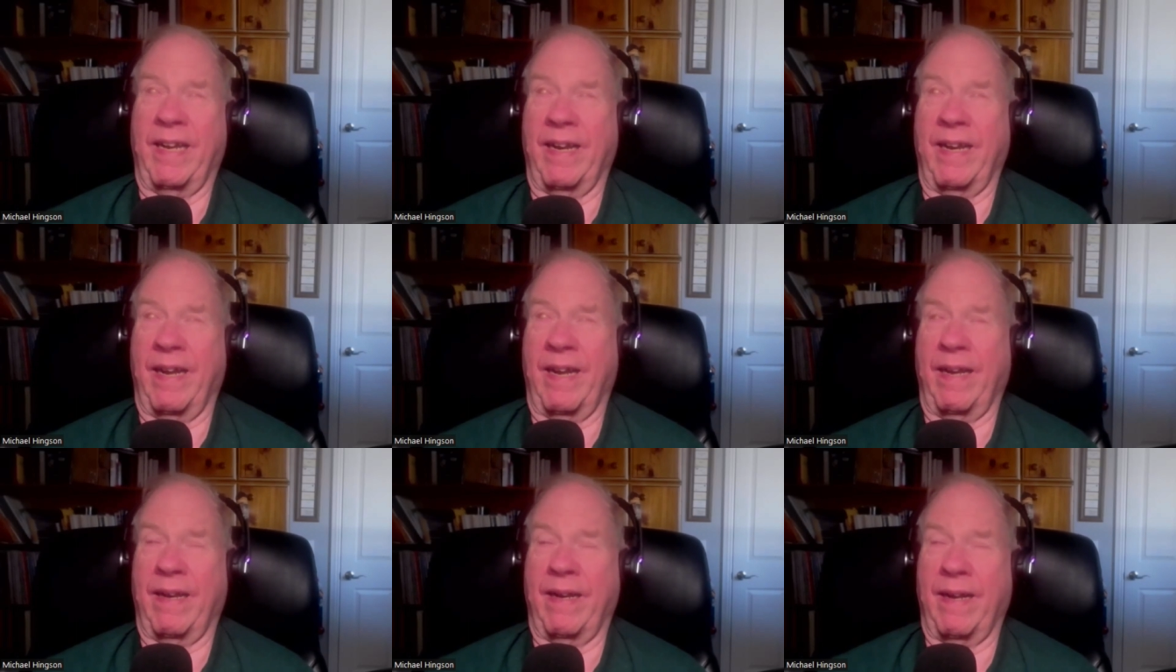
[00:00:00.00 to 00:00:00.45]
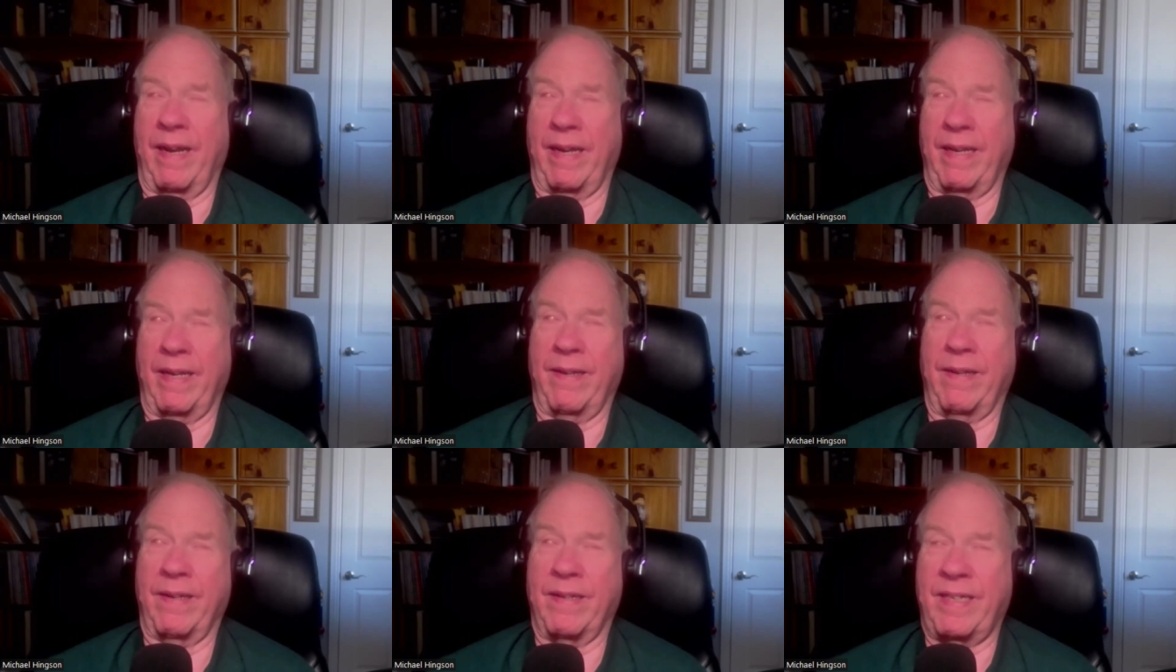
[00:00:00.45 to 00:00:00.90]
And I, and I
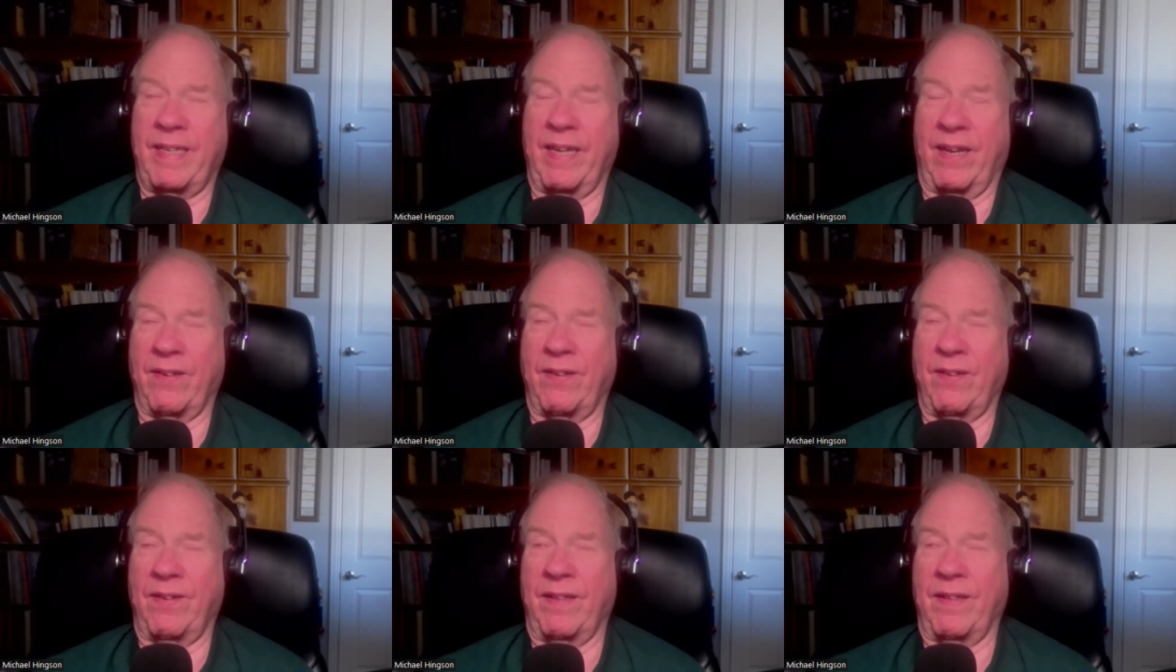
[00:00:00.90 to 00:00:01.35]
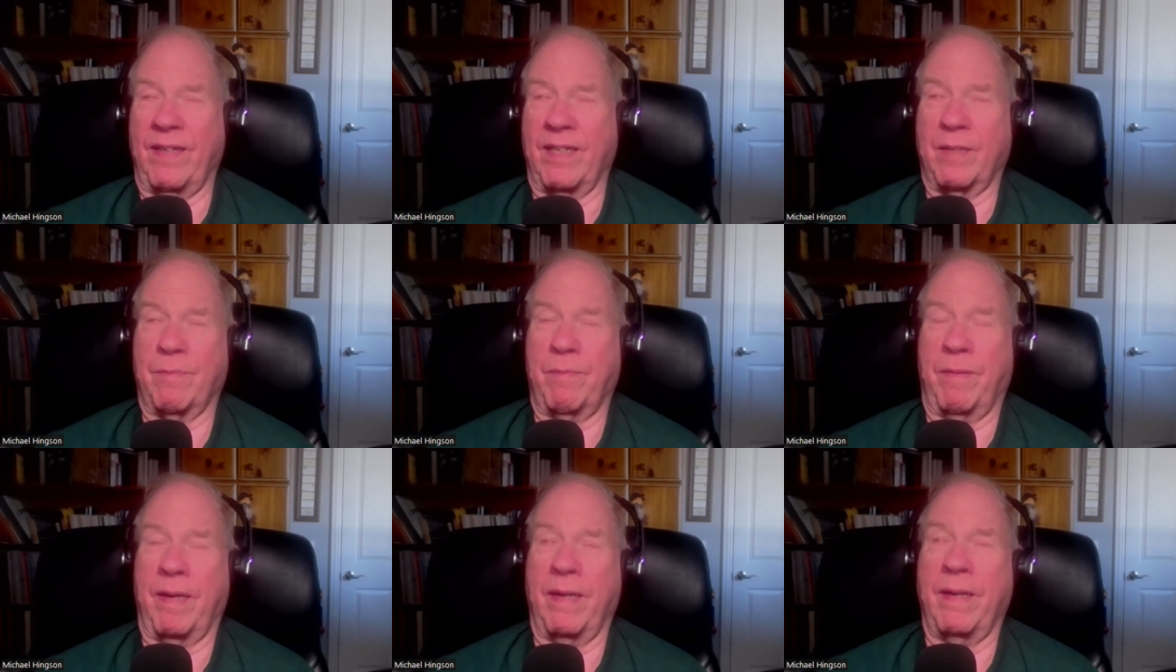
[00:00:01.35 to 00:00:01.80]
didn't tell you
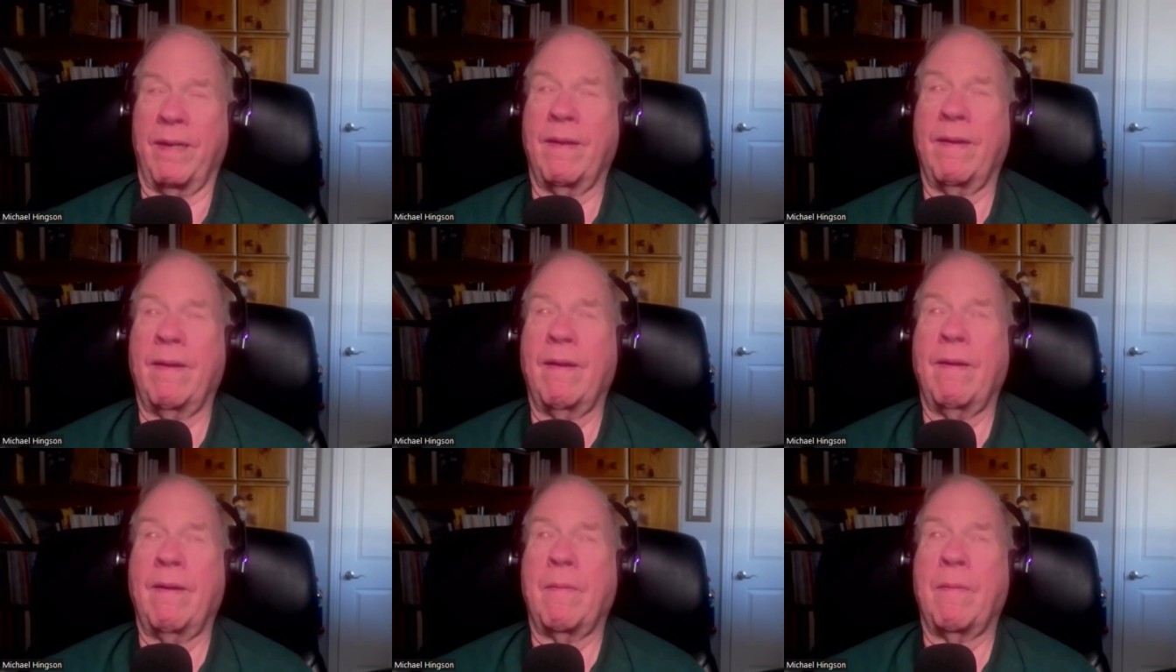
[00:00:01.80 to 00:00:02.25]
this, but